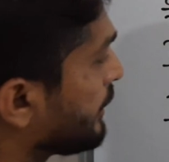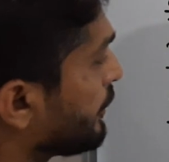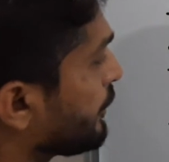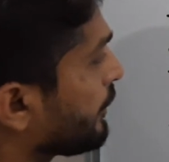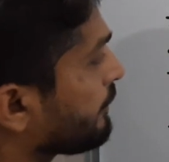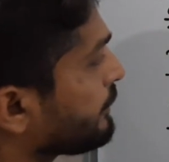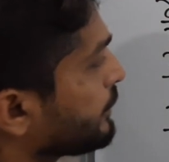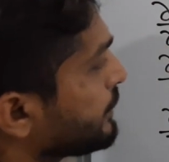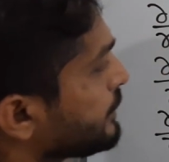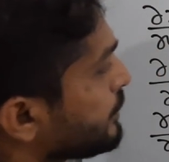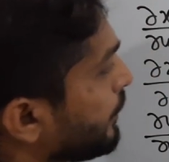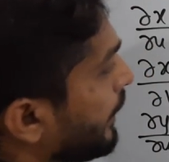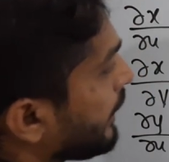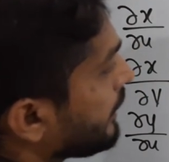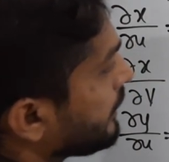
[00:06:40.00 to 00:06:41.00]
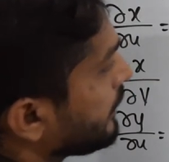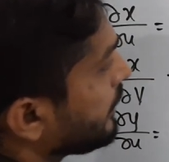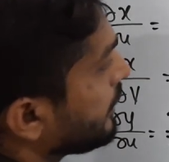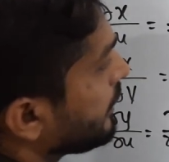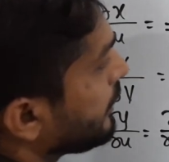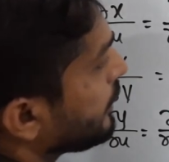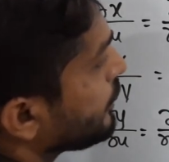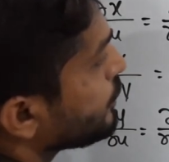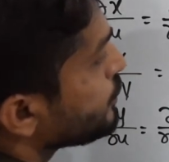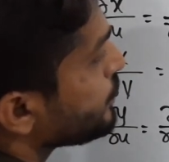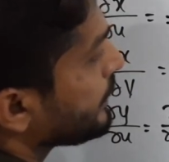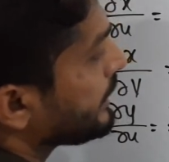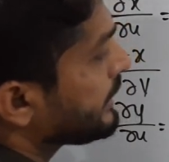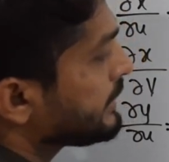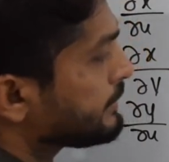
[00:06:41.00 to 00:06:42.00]
derivative of u is 1, so
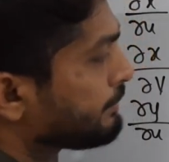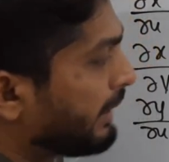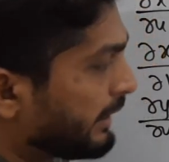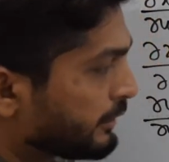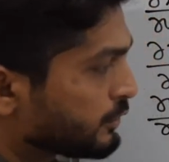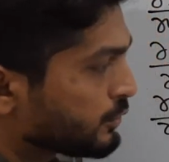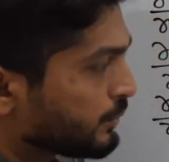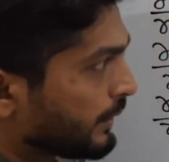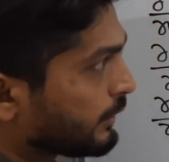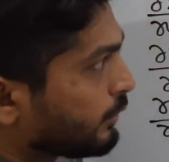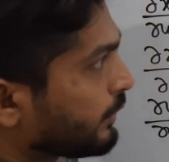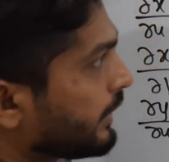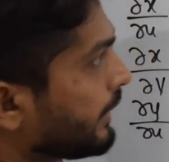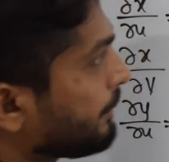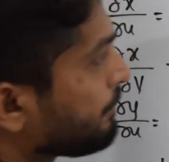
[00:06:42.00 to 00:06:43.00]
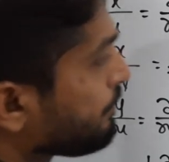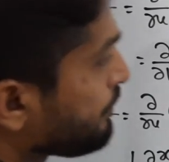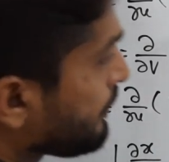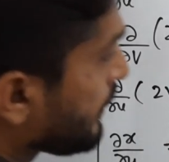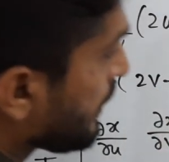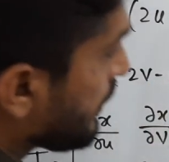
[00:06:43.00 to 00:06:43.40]
it is minus 1. Okay,